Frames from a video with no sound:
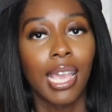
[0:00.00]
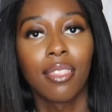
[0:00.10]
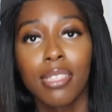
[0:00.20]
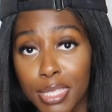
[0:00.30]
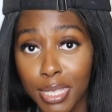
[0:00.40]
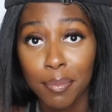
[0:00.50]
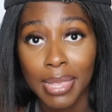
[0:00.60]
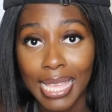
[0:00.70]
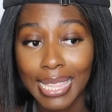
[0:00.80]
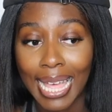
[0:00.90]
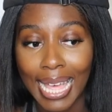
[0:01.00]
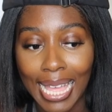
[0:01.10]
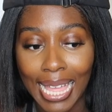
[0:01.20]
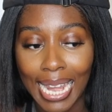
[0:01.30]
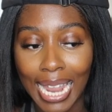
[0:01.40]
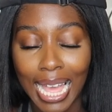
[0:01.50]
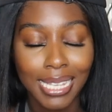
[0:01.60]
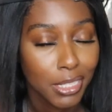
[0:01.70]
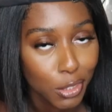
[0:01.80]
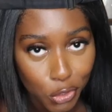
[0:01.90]
and this is something that
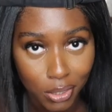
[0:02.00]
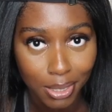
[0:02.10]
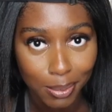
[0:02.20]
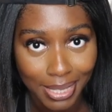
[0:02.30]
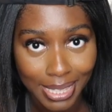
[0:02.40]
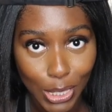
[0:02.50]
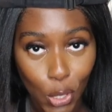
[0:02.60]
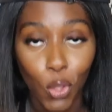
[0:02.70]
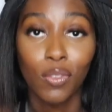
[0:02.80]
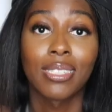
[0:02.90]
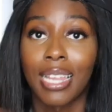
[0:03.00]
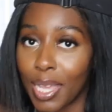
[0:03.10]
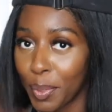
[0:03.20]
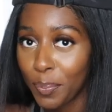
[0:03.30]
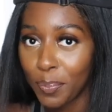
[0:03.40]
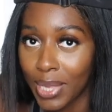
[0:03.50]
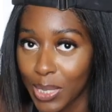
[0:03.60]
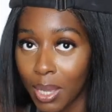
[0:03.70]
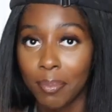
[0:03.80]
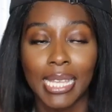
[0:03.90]
I still struggle with all the time.
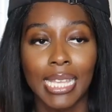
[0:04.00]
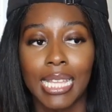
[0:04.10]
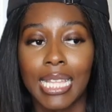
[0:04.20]
That's why I'm like